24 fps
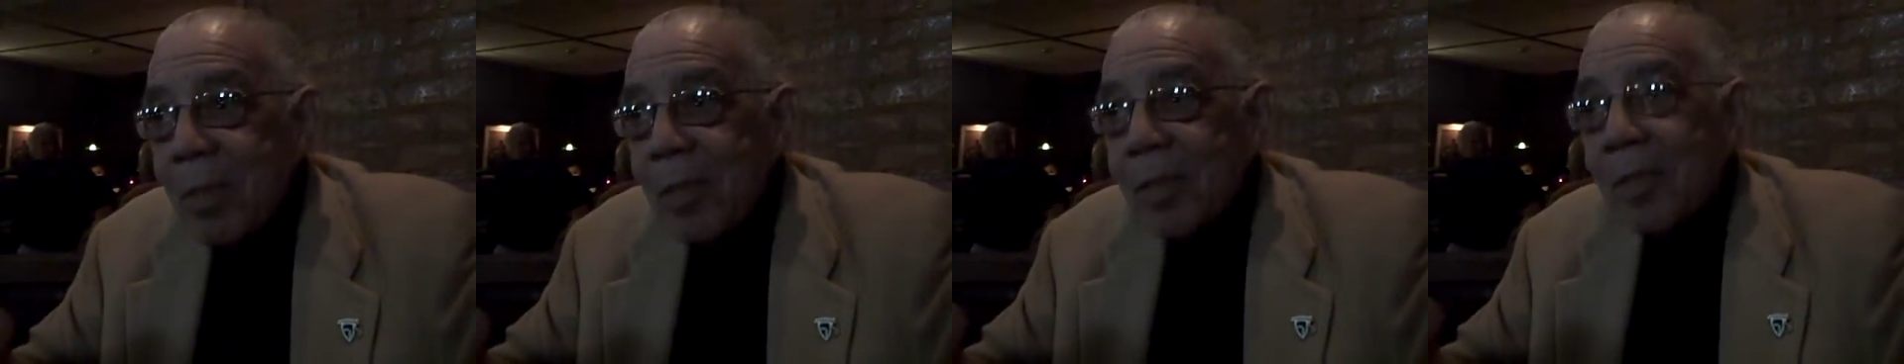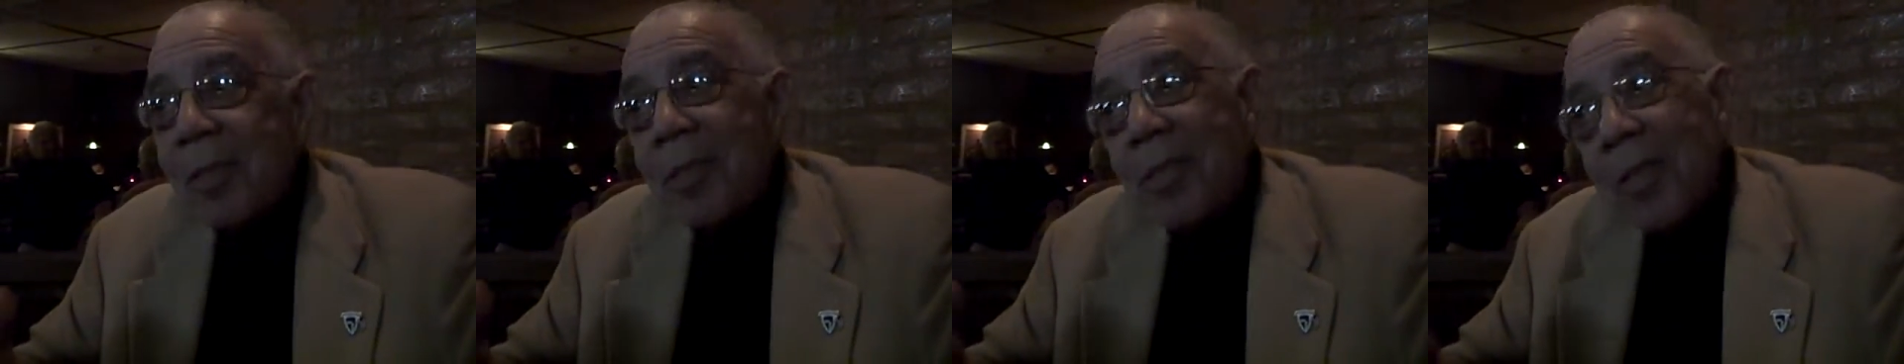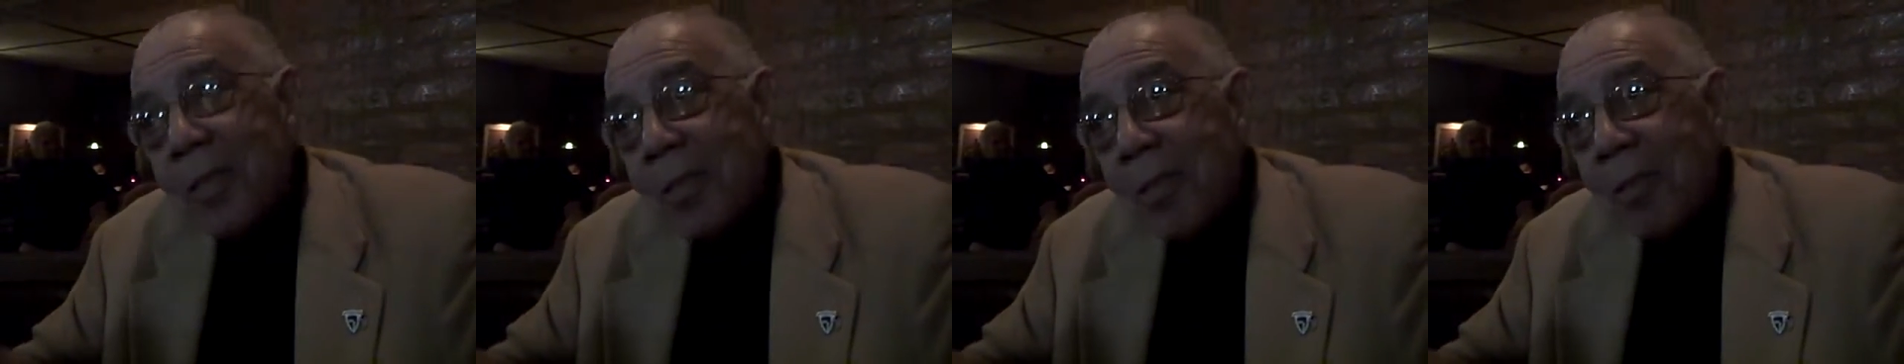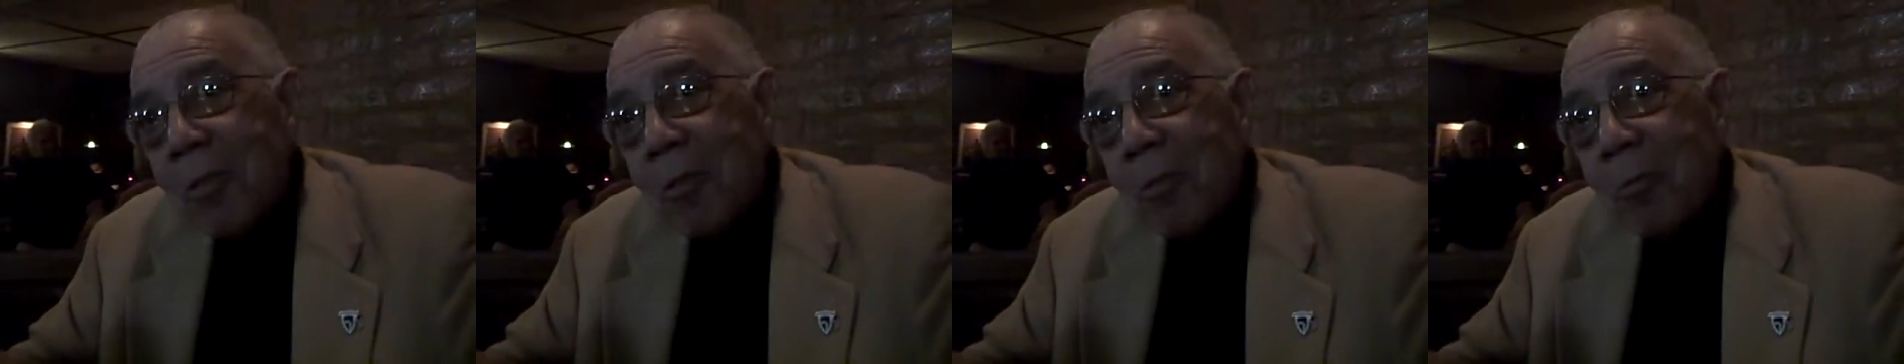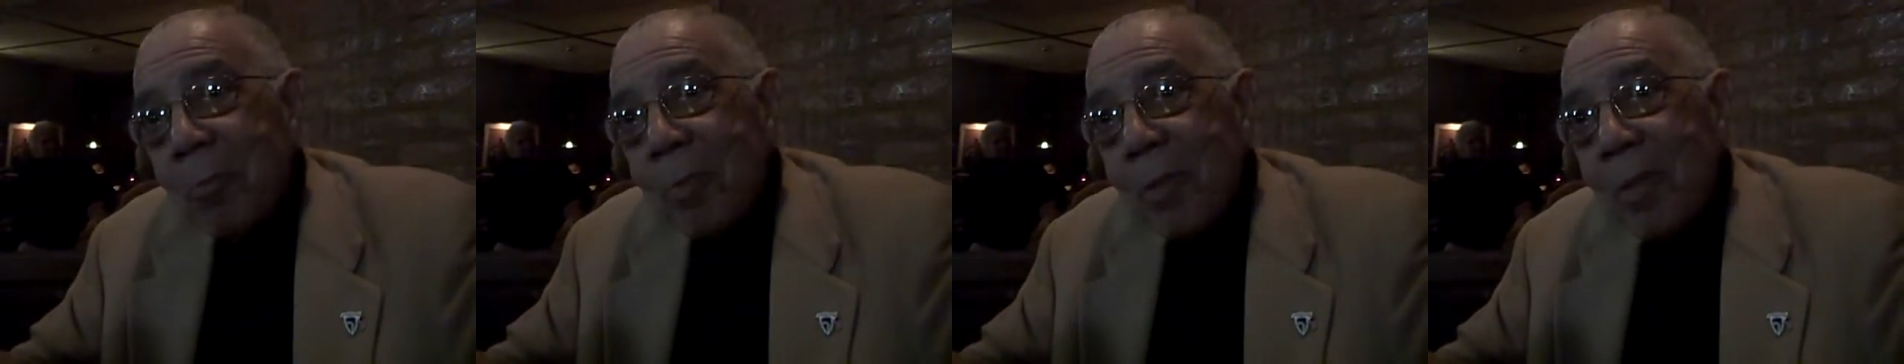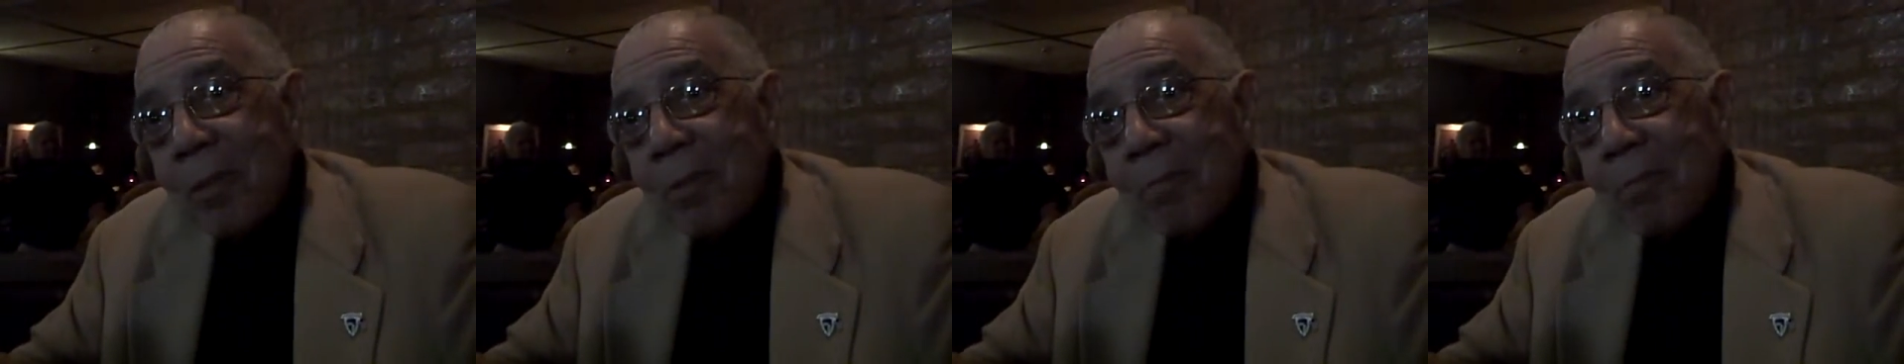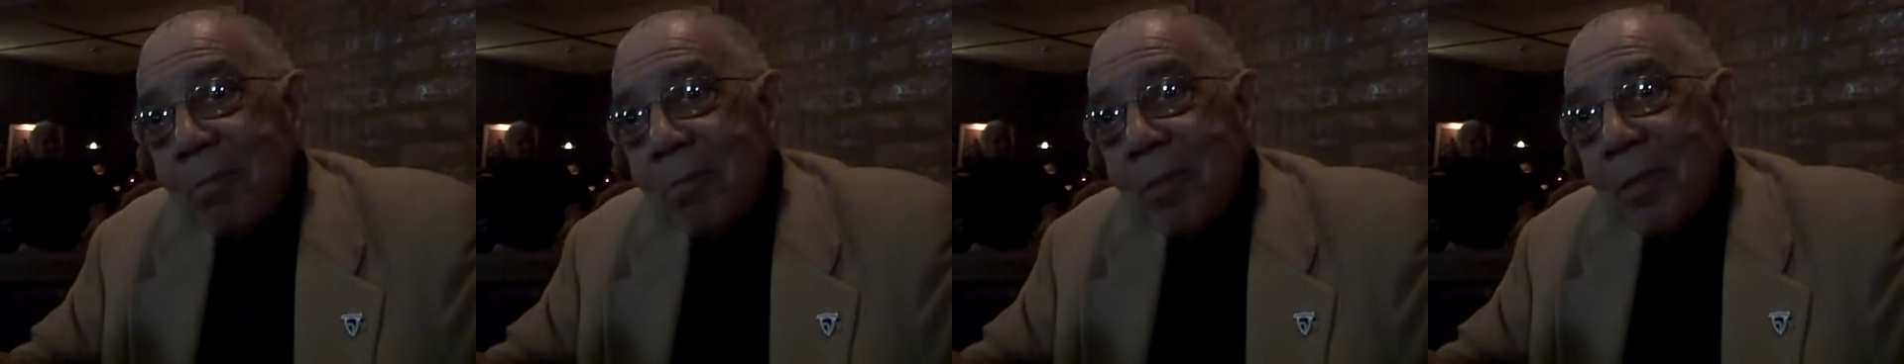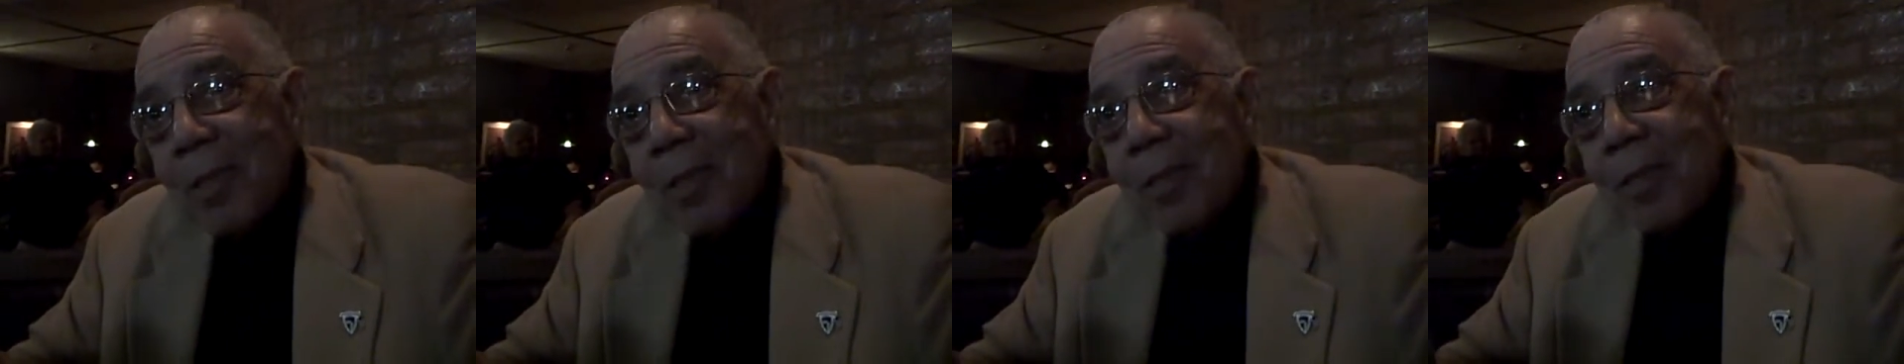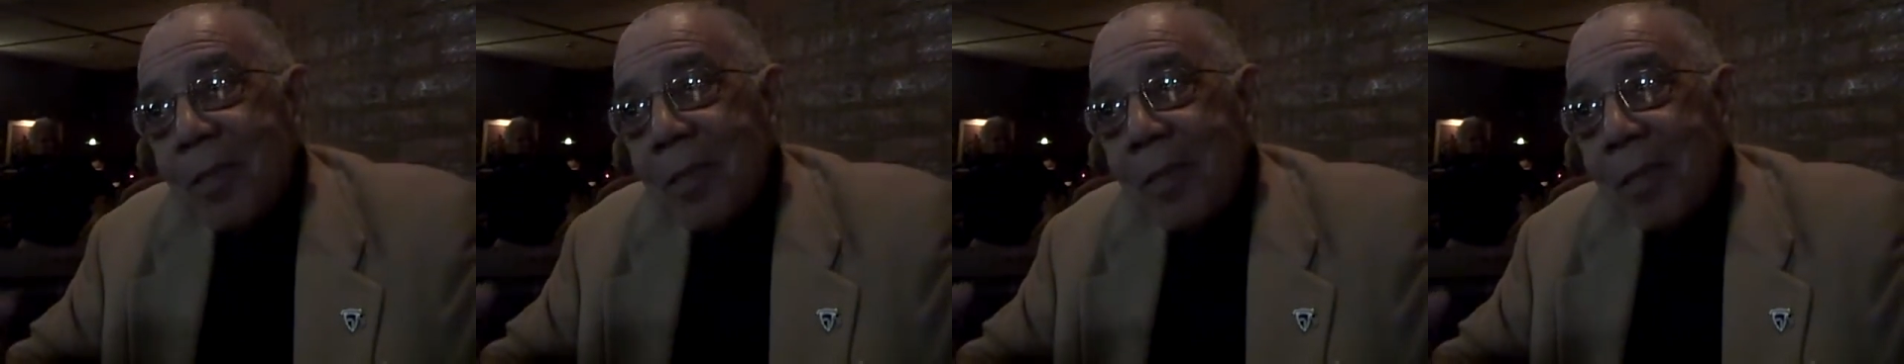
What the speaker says: business just a little bit, just